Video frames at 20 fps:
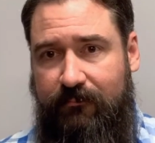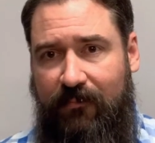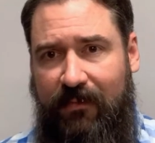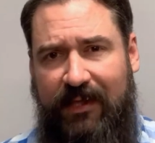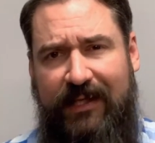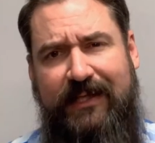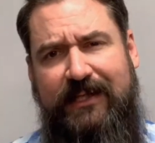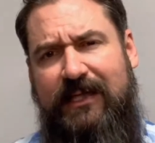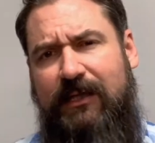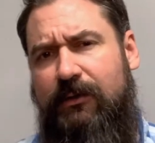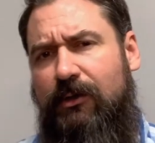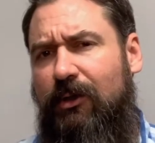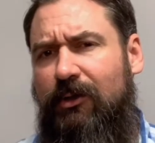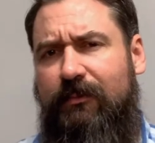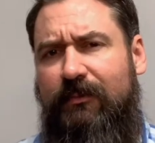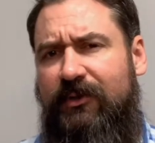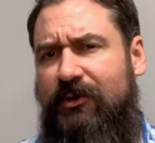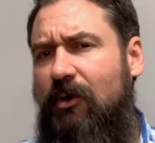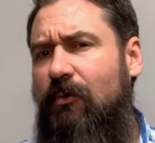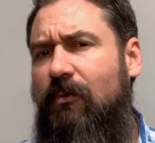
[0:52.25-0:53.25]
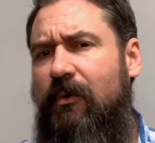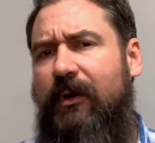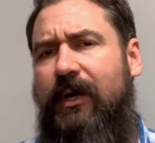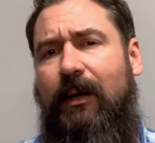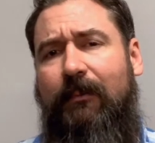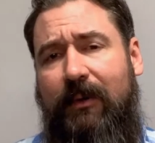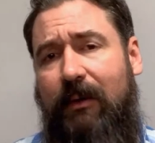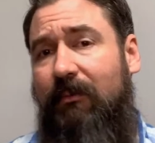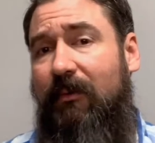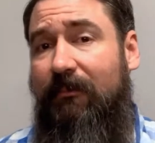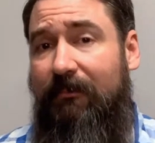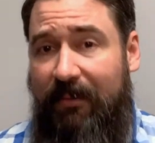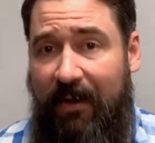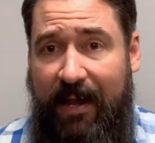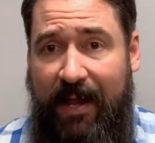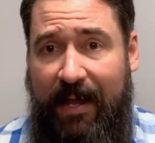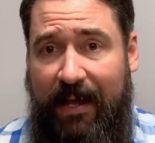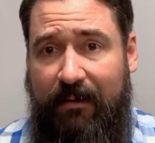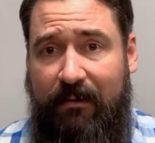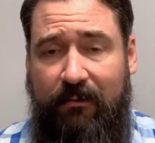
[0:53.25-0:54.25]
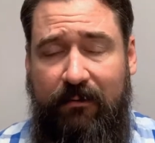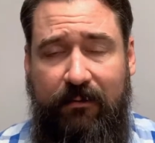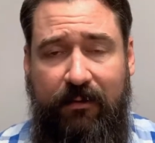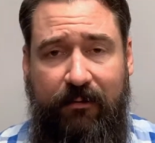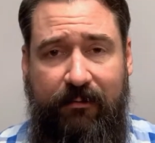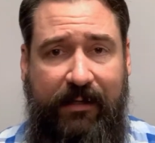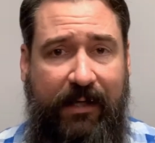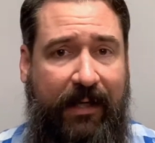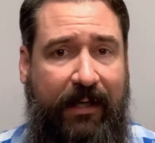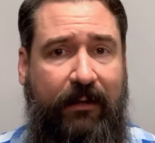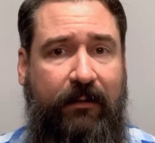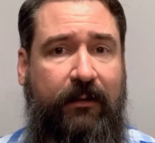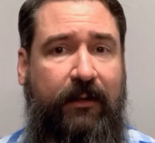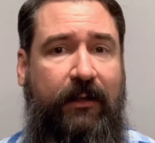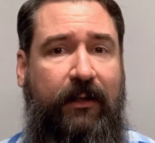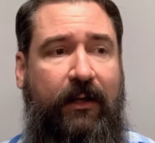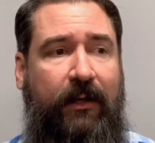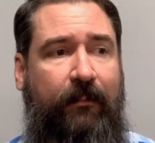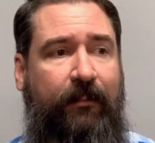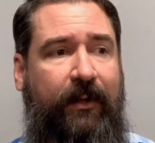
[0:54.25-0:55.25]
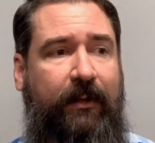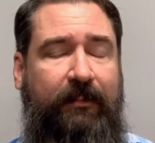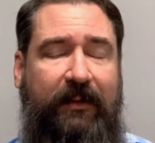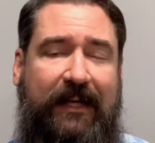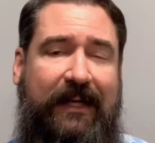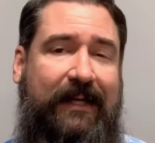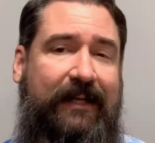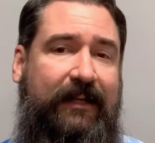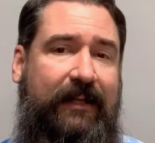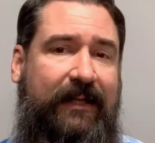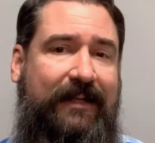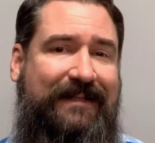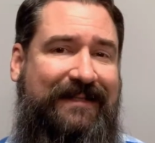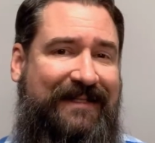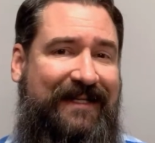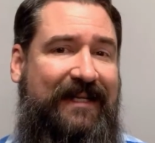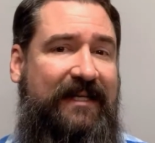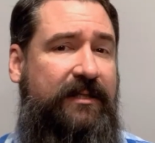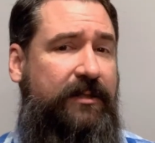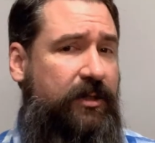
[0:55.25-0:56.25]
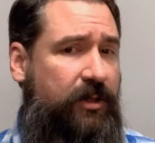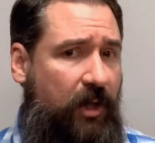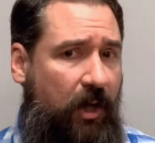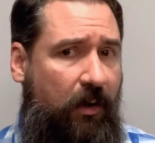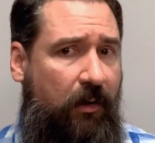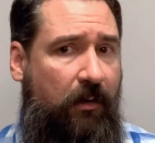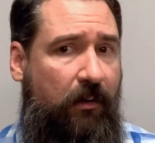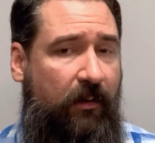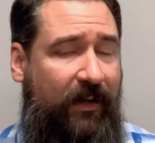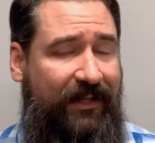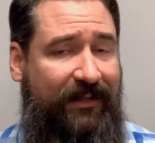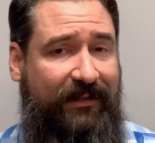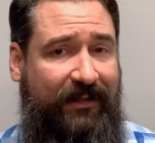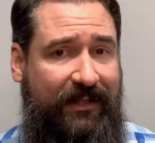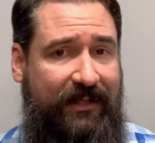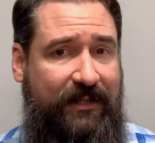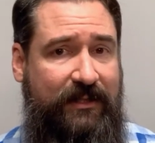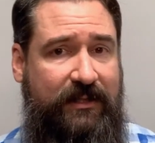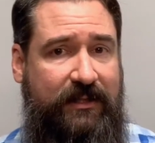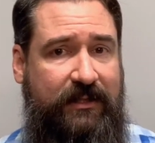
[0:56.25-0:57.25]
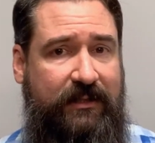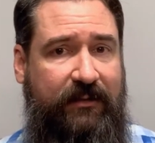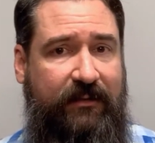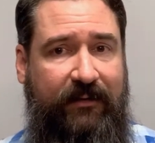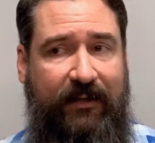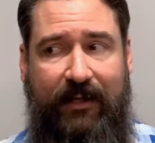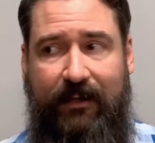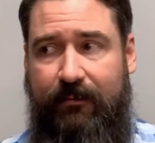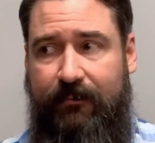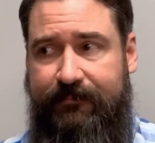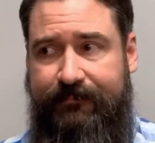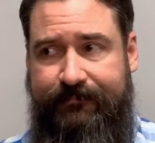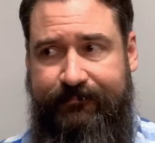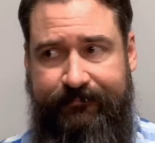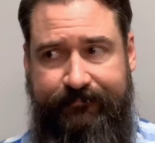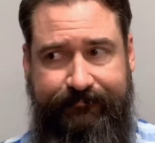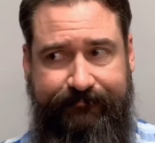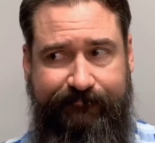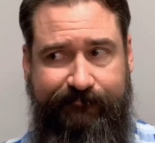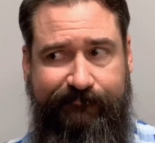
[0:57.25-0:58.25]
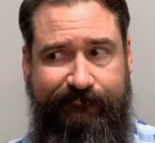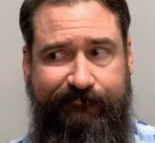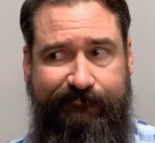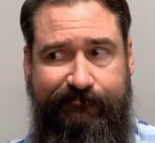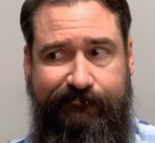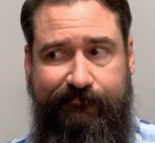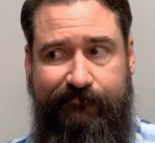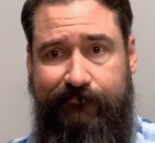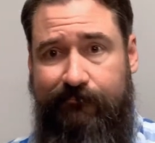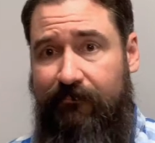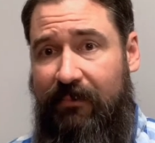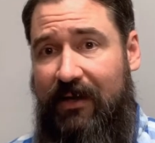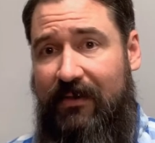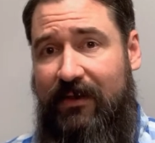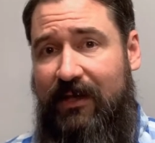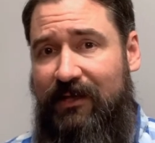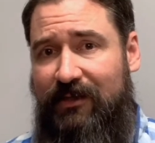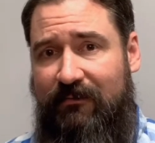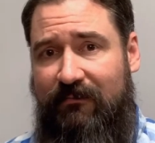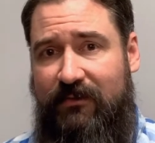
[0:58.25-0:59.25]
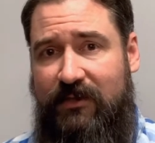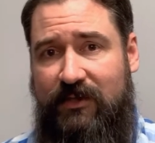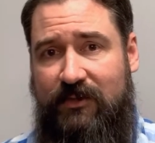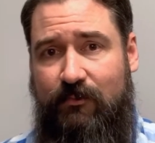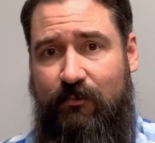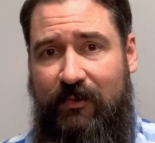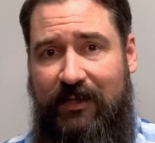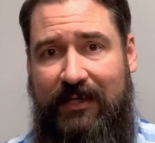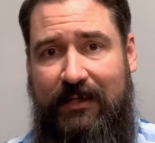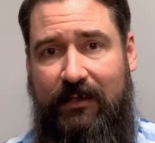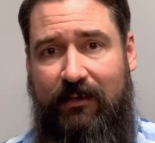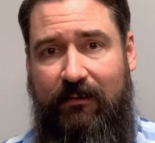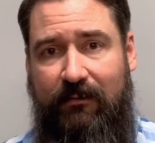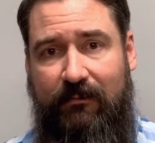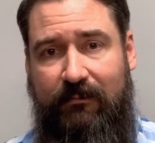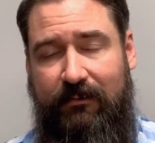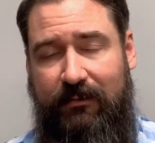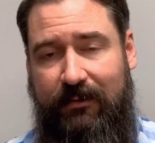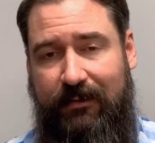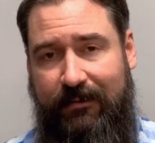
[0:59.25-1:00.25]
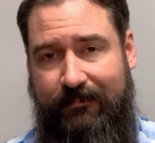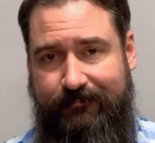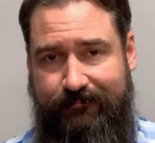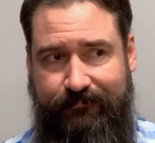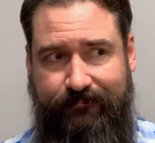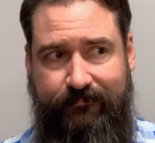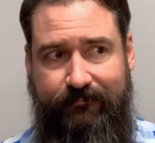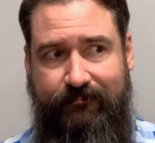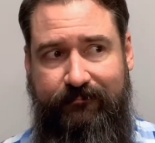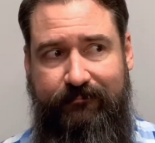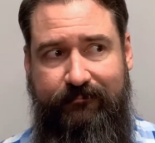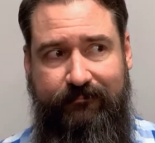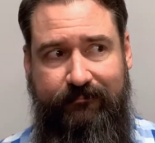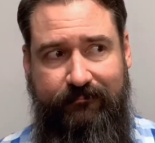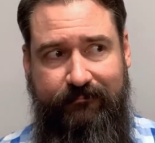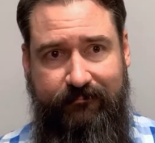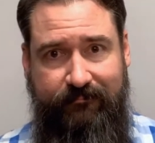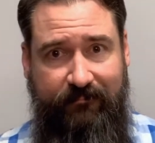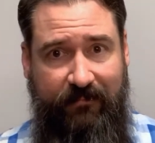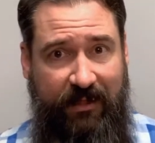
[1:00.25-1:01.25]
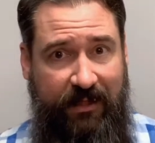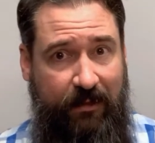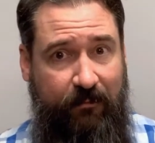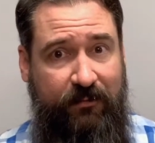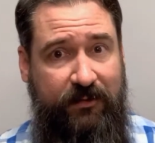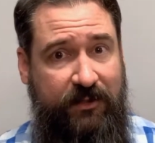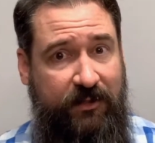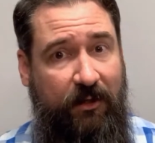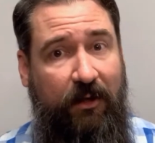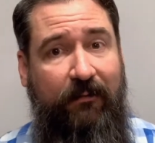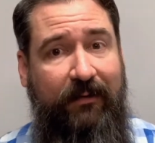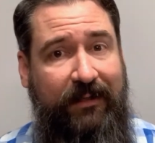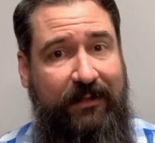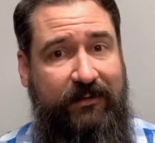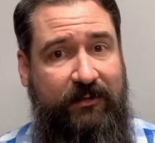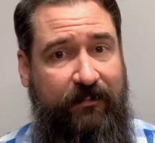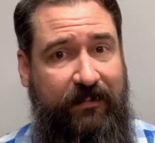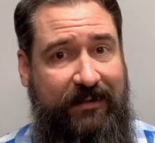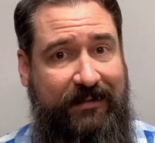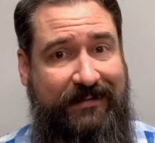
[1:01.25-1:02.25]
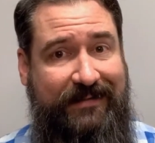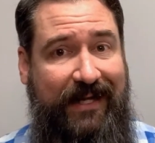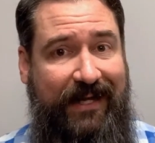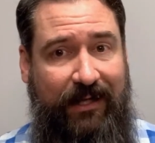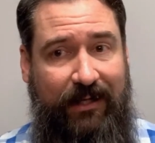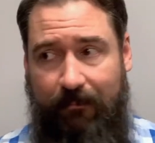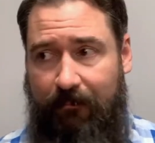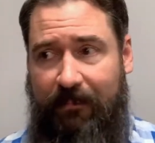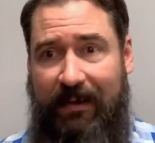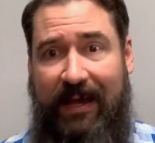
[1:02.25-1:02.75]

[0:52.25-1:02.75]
He said, told him, but don't worry, I'm coming back, okay? But he did know, at least, that by the end of this week, he was going to be dead.